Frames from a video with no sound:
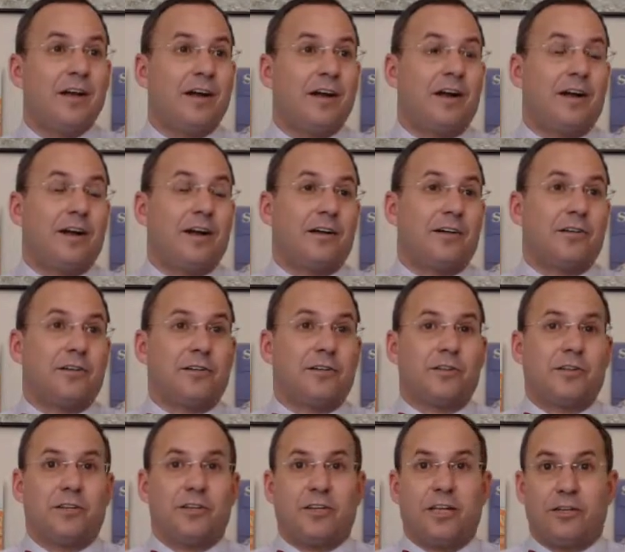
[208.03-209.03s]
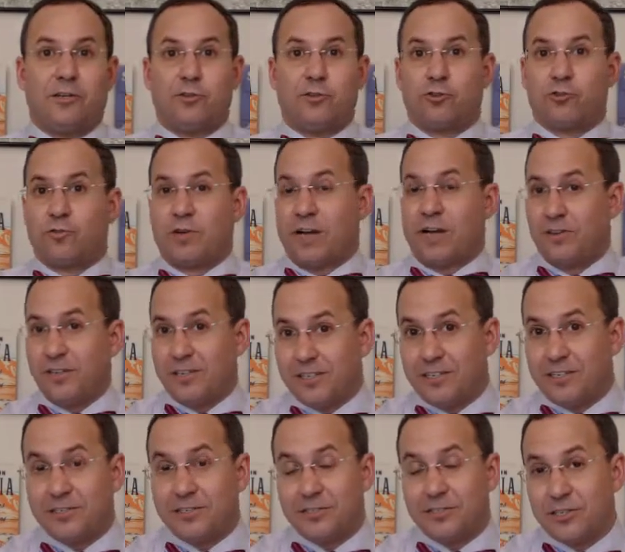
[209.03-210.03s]
The net
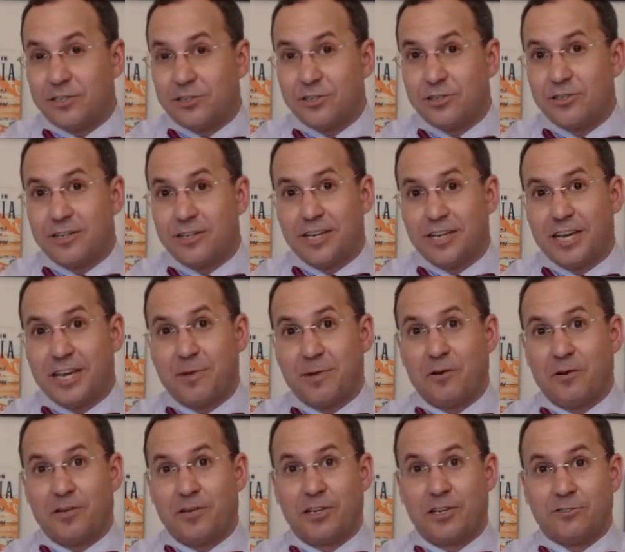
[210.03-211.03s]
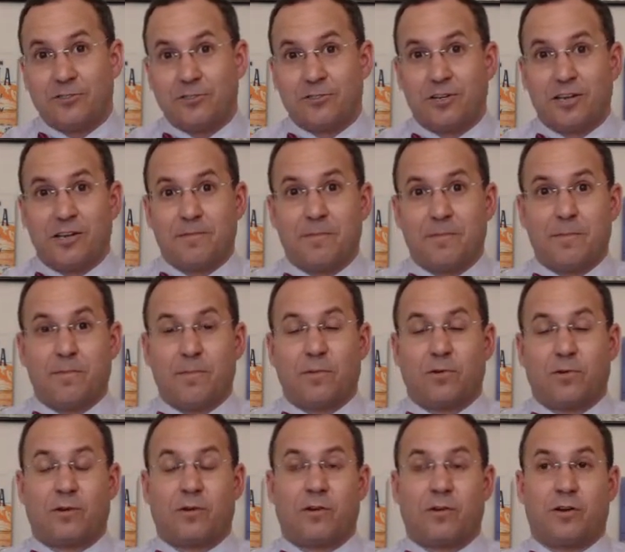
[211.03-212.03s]
neutrality decision that came out yesterday, people
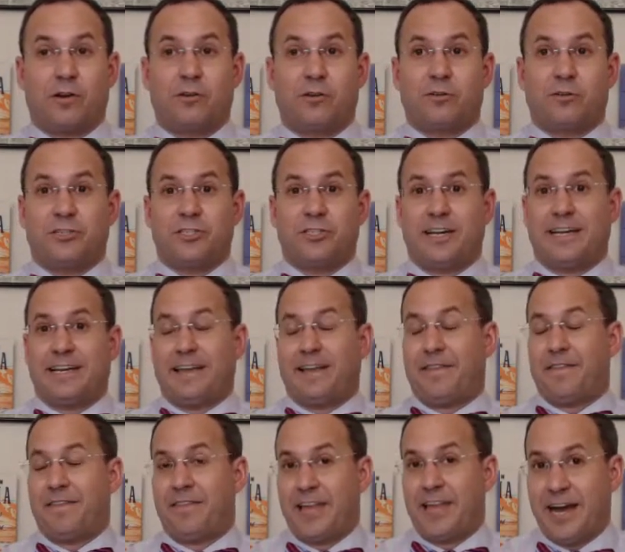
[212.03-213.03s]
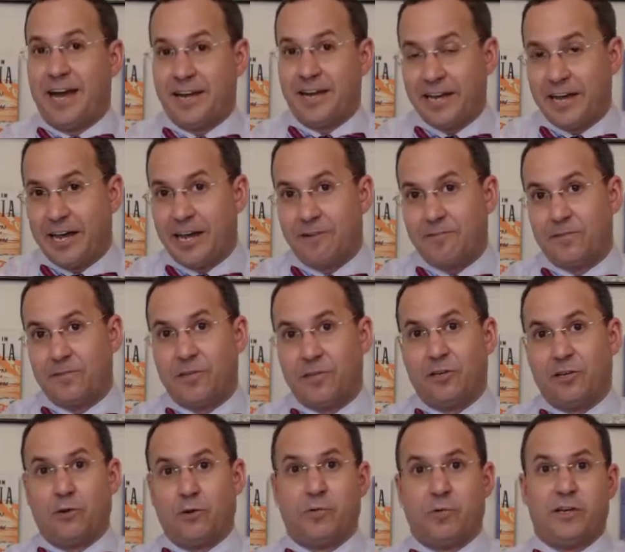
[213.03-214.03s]
are understanding that half of the
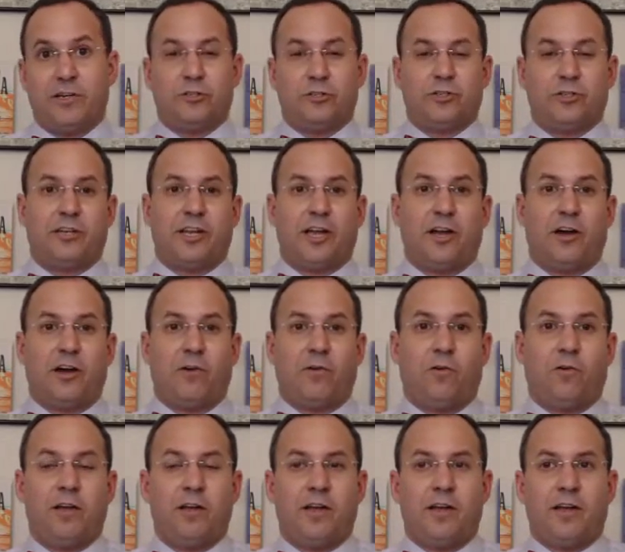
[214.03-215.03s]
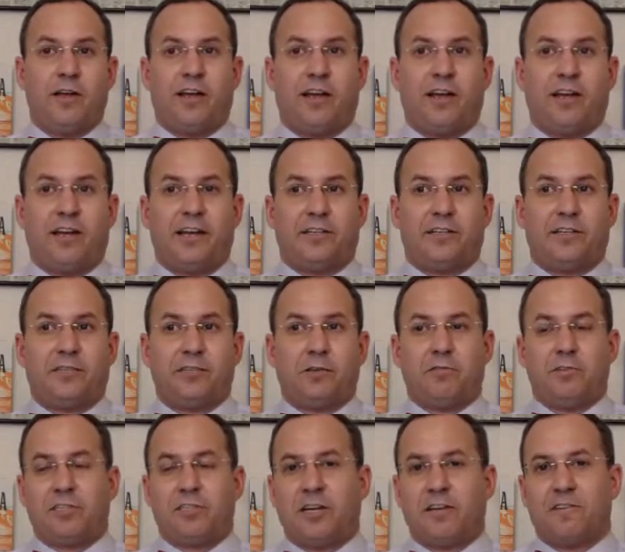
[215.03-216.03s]
equation now. And it's
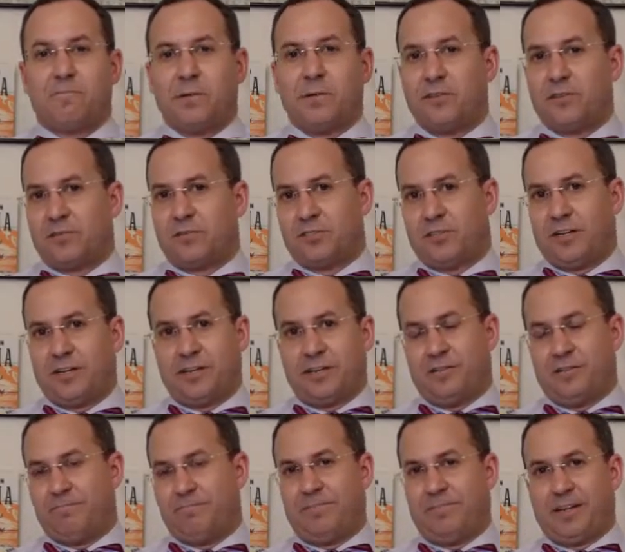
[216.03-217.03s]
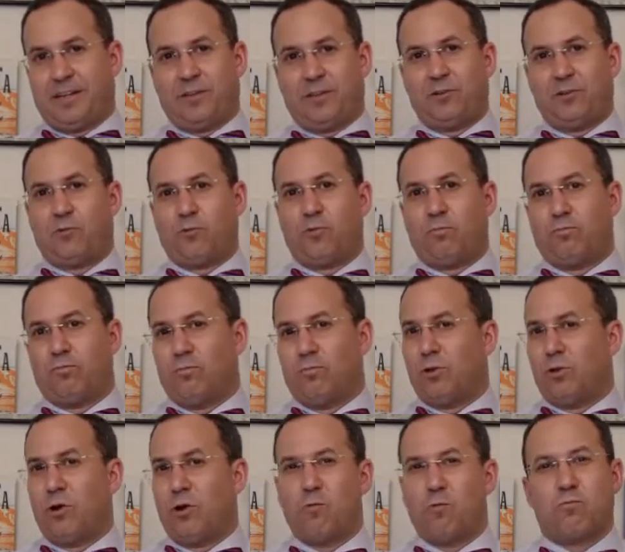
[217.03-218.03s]
always kind of been there as like a little
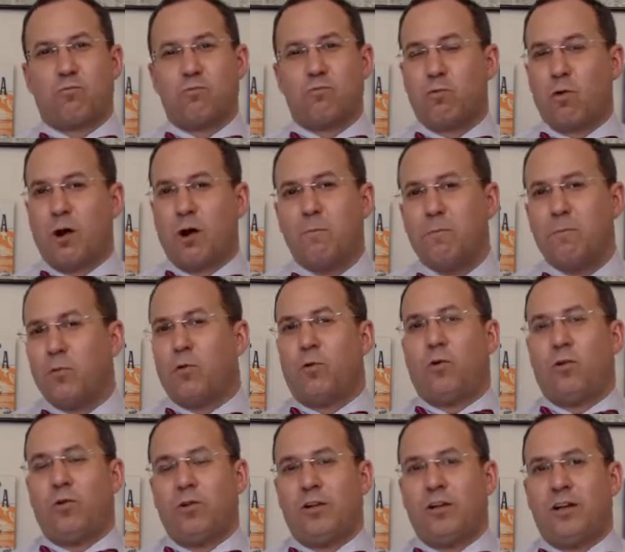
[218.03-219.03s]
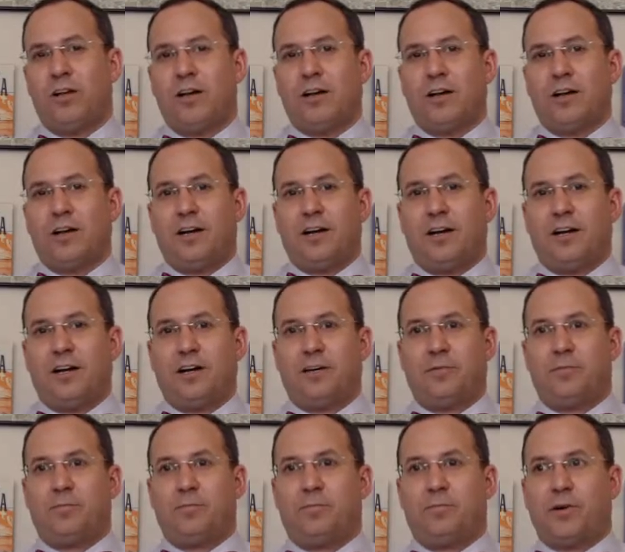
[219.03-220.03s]
low rumble,
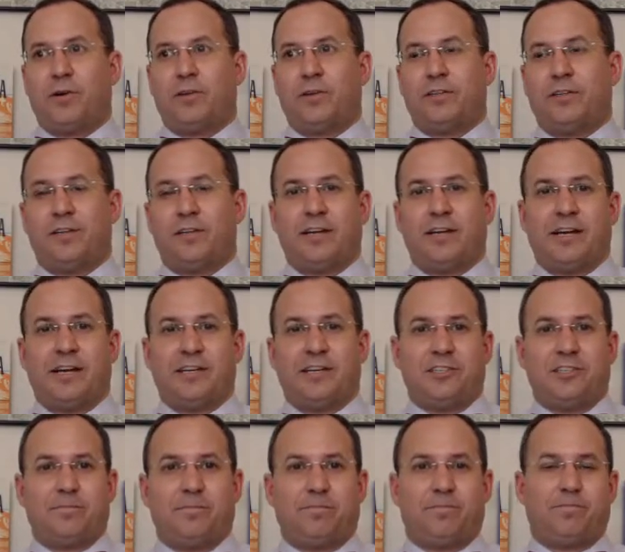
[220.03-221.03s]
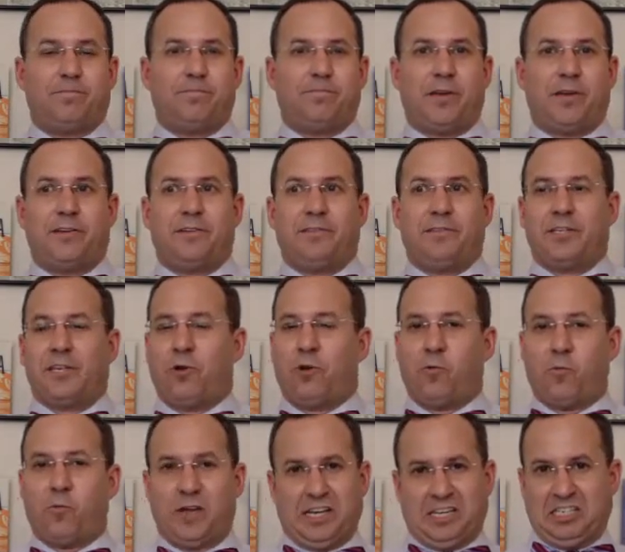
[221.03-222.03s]
but it hasn't been
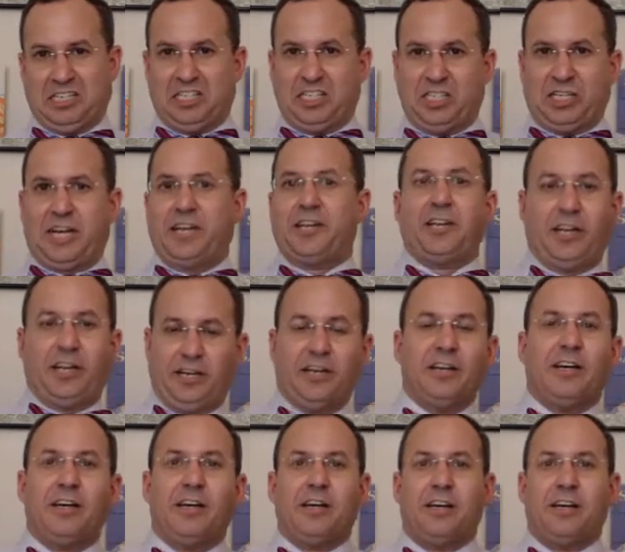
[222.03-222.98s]
exciting.